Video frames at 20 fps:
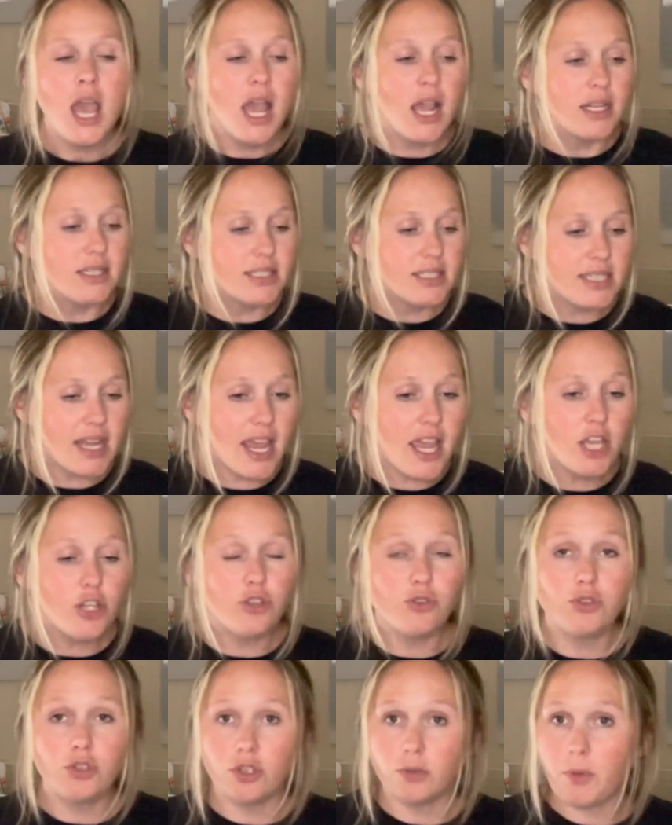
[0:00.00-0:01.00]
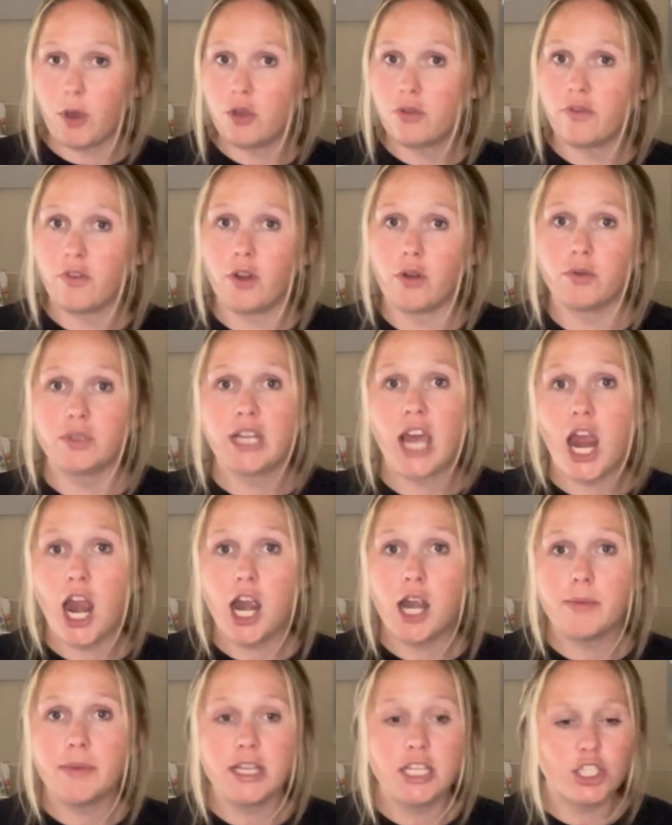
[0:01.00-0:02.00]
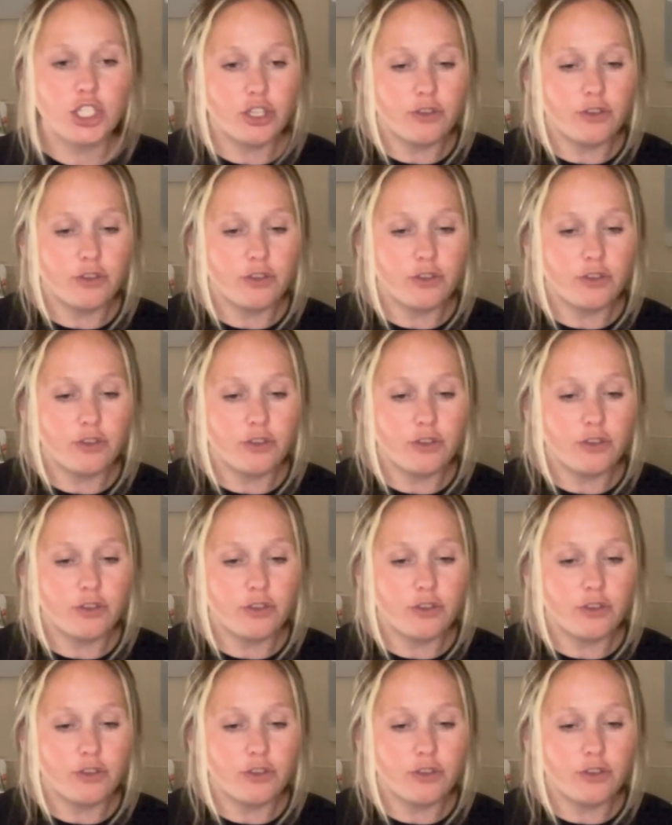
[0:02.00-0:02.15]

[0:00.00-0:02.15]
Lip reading: Instead, you took both of our retirements,